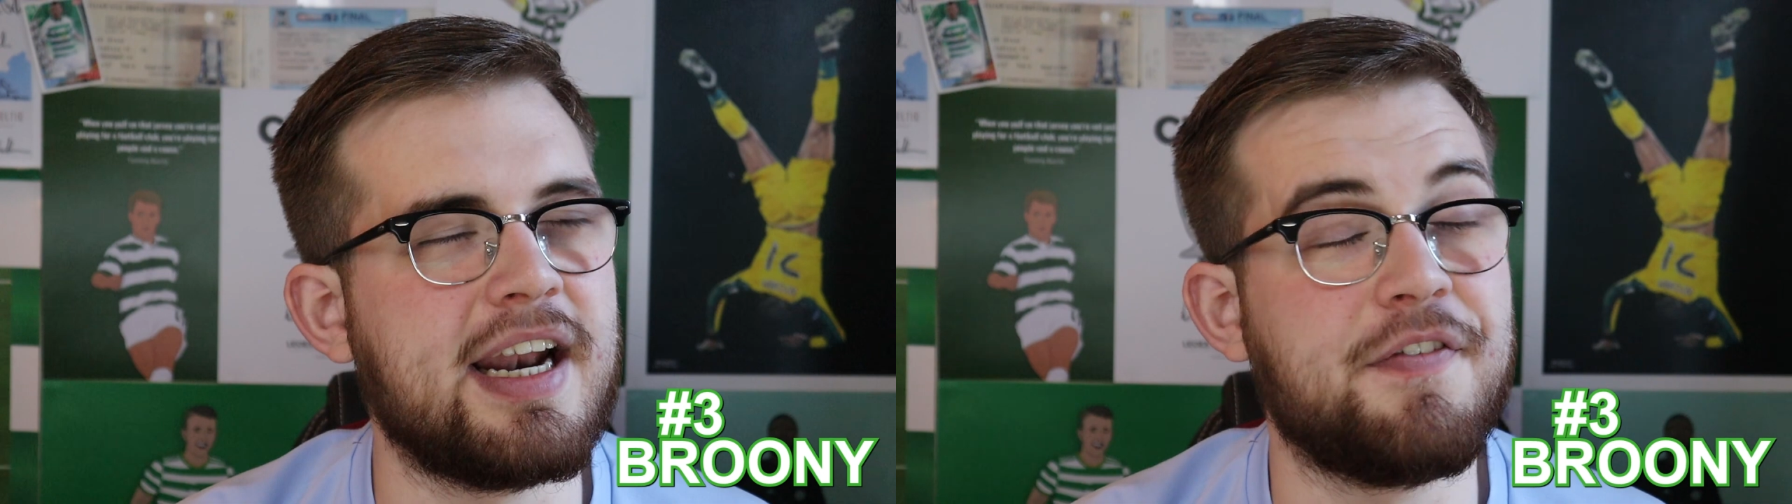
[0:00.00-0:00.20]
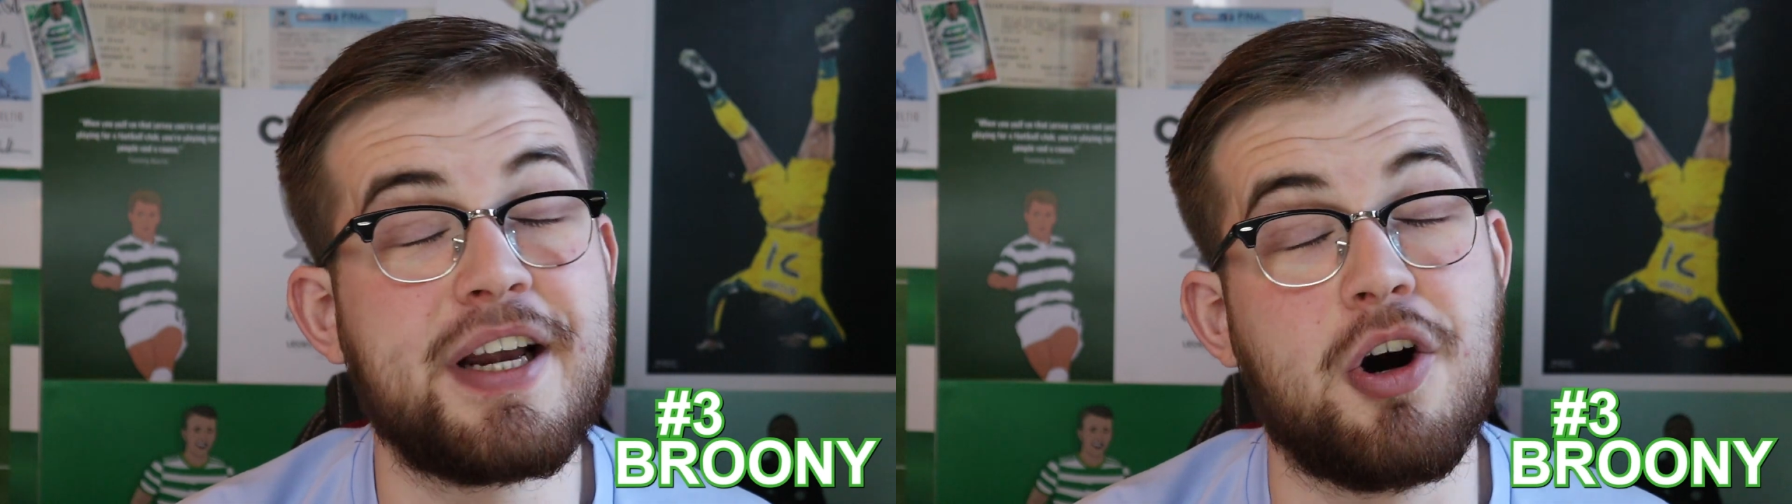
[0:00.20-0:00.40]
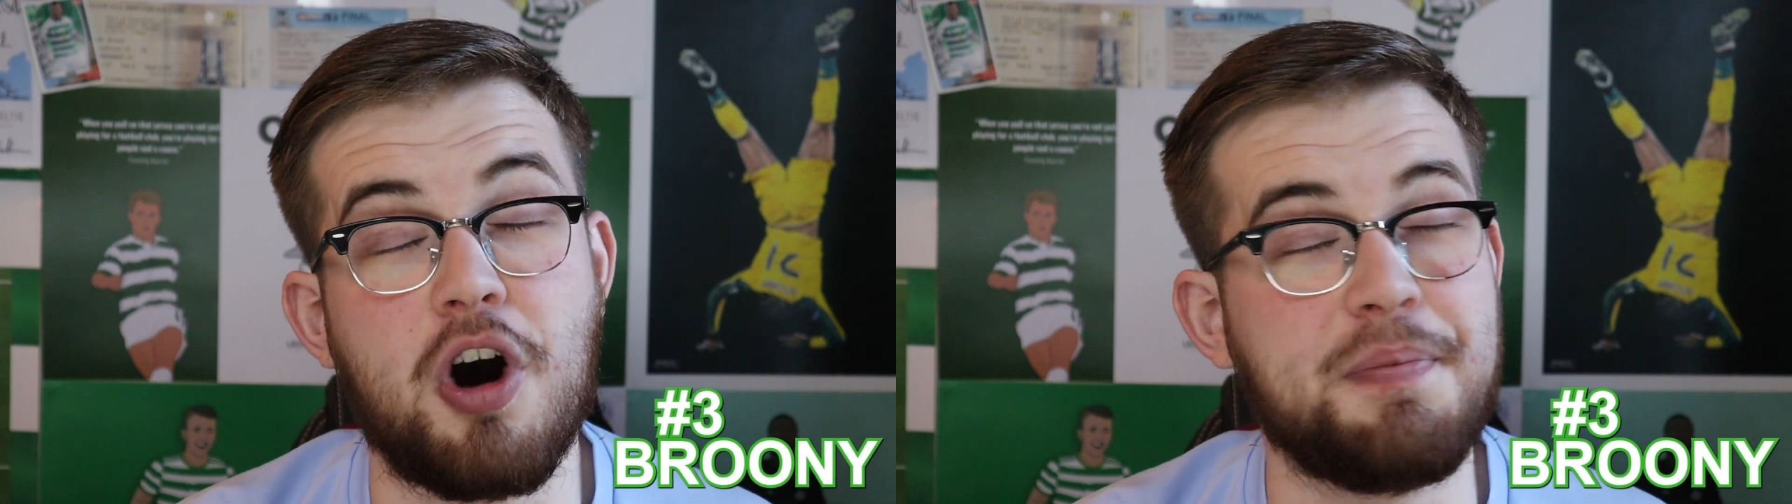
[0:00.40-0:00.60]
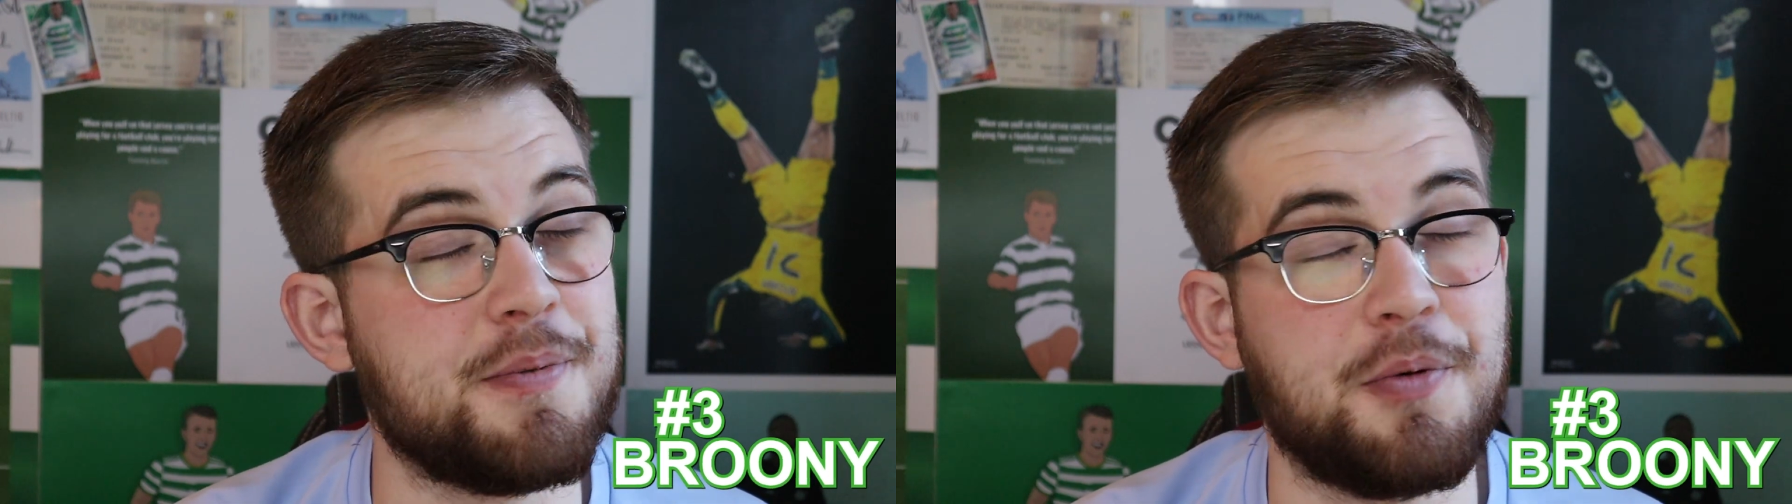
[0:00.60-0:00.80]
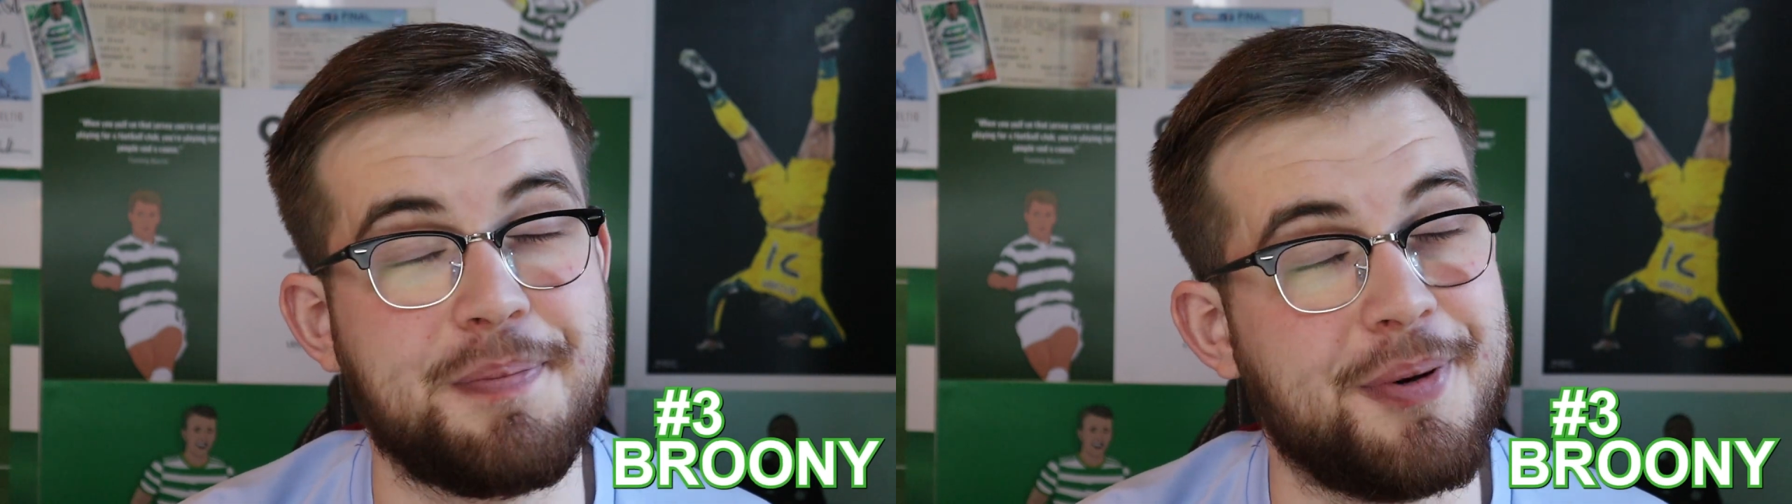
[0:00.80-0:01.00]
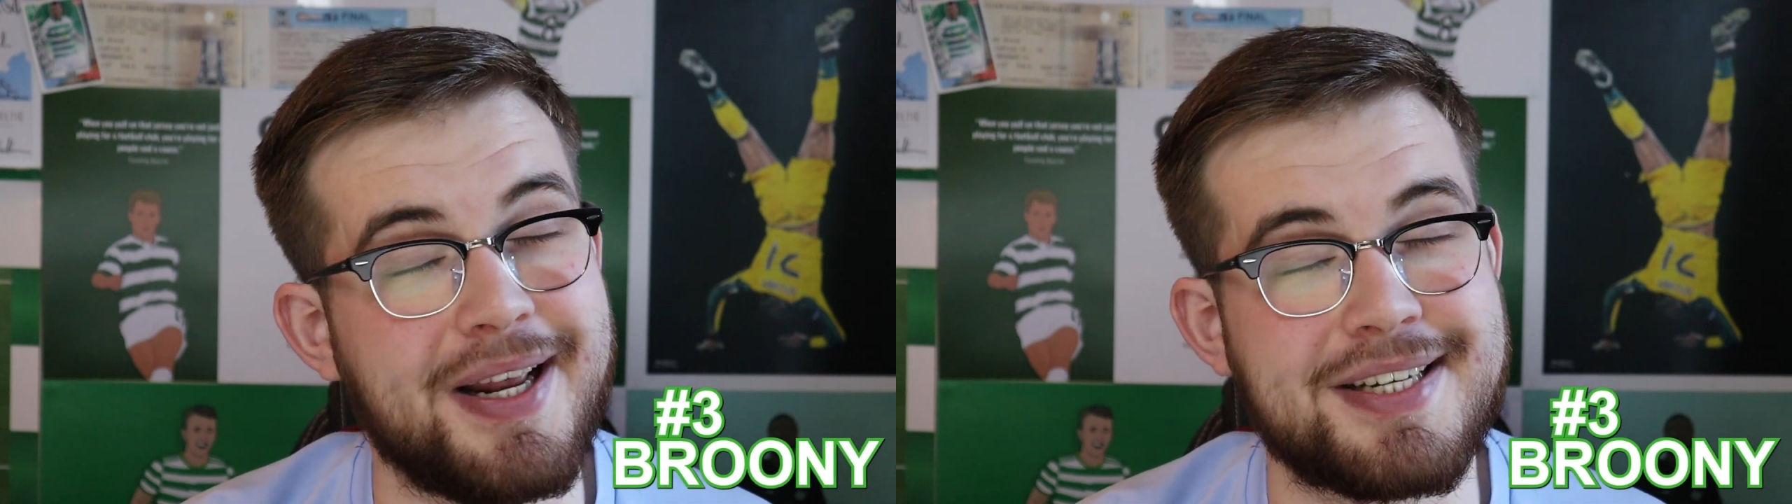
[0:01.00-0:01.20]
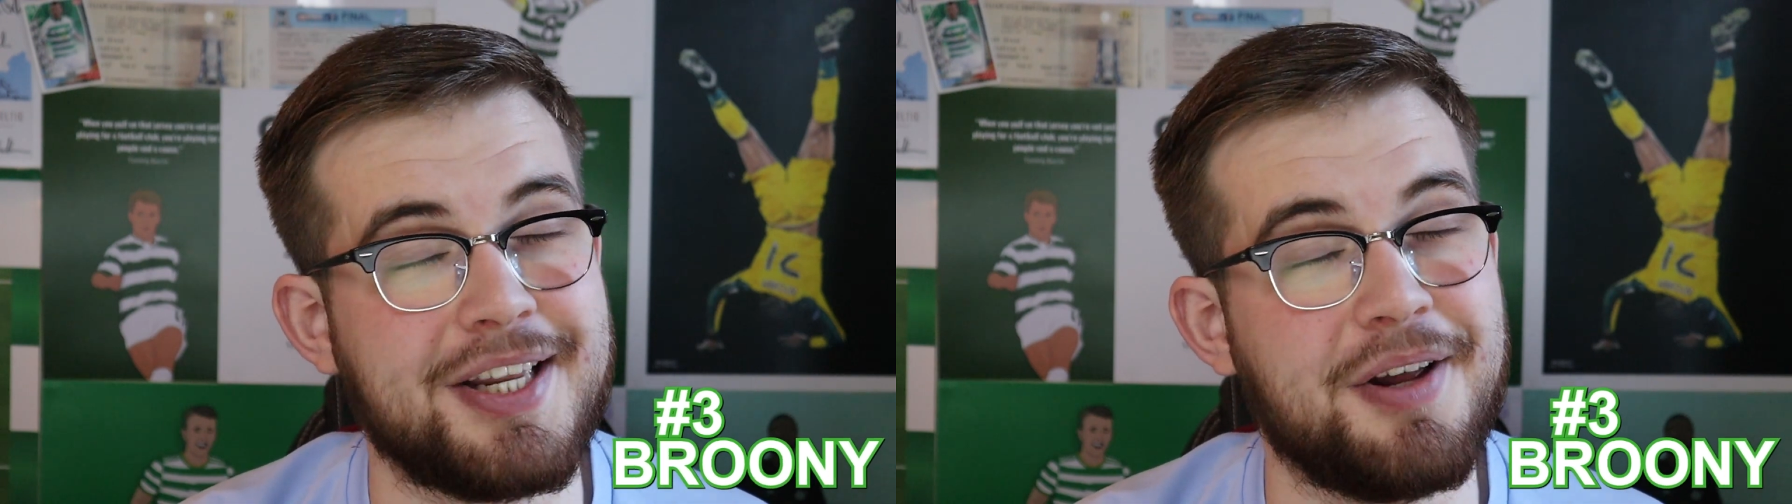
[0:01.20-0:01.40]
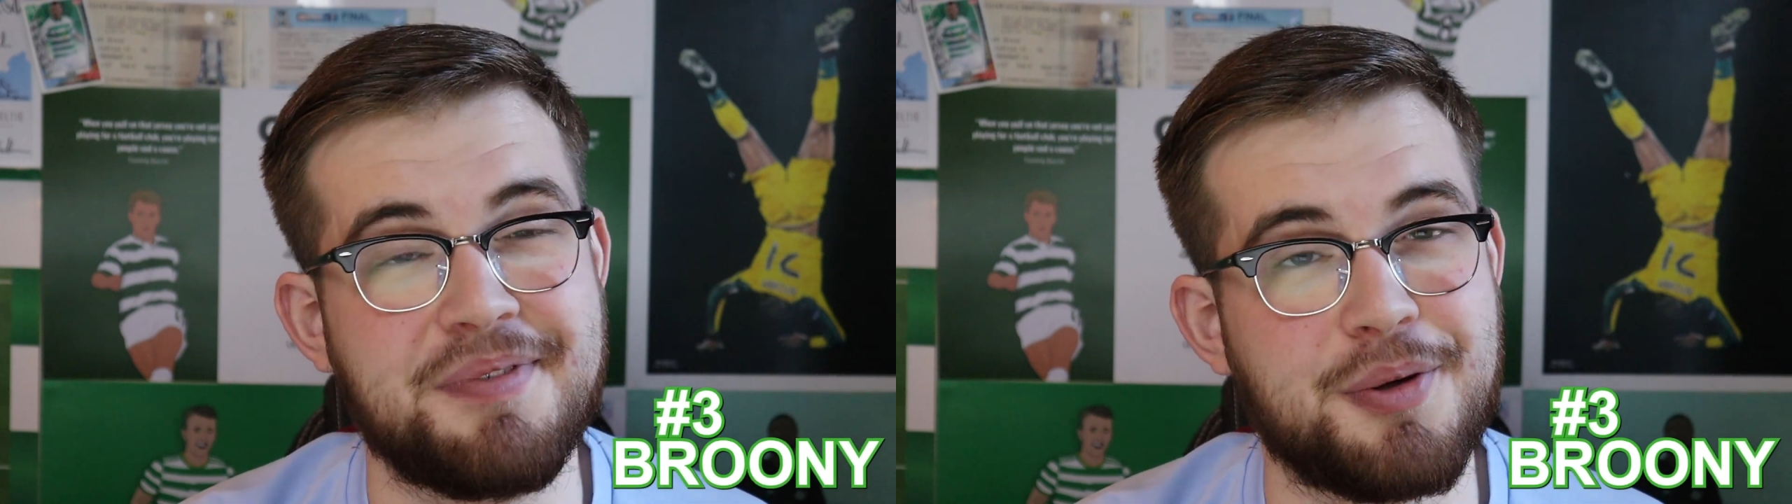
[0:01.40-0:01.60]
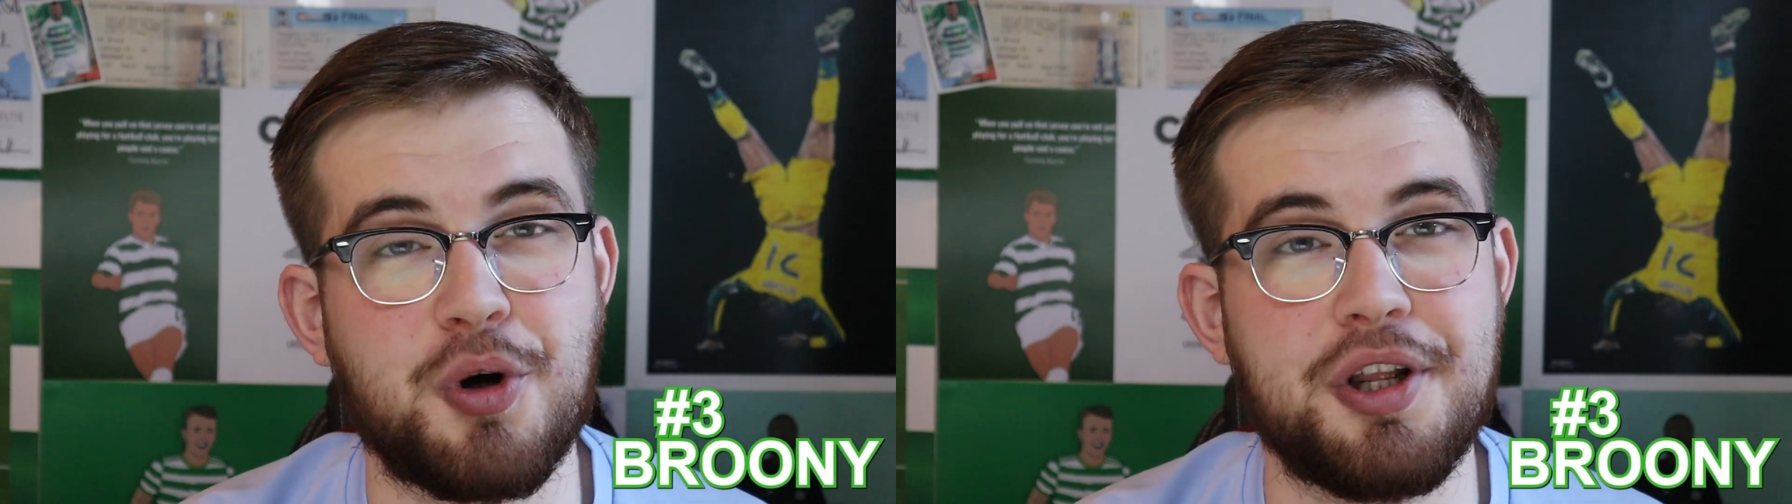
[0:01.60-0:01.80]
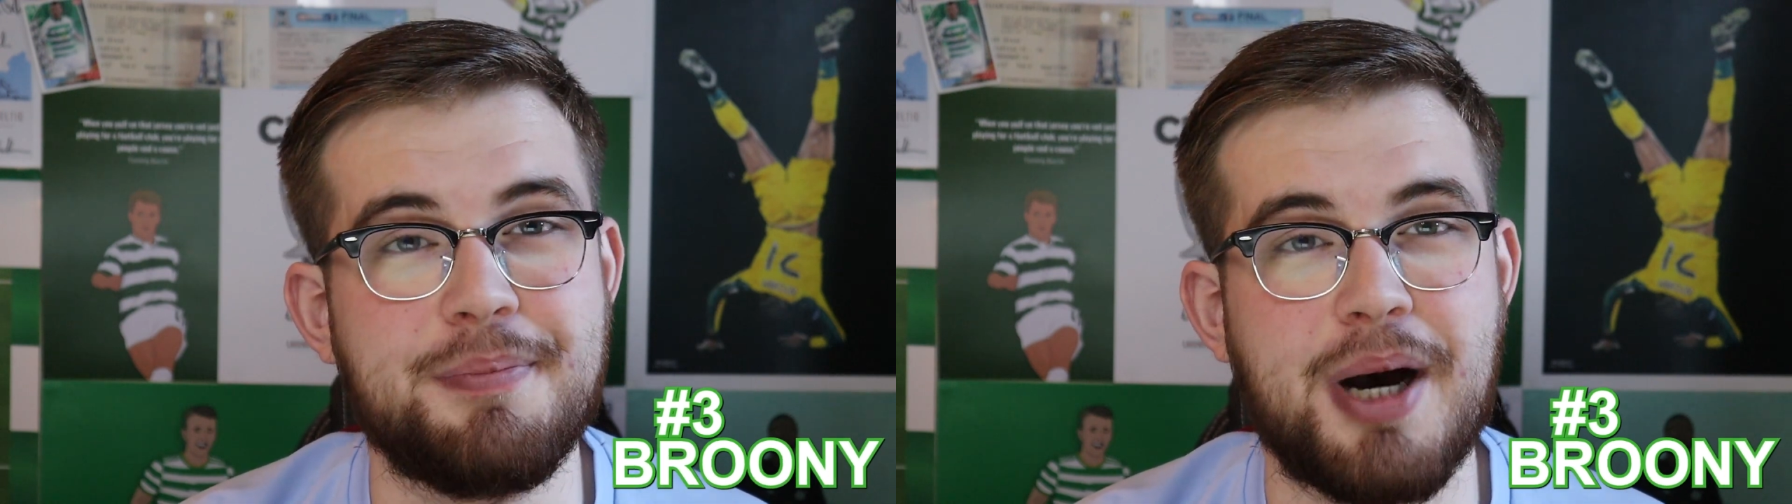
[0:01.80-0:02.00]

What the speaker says: and I think a lot of people would put this at number 1,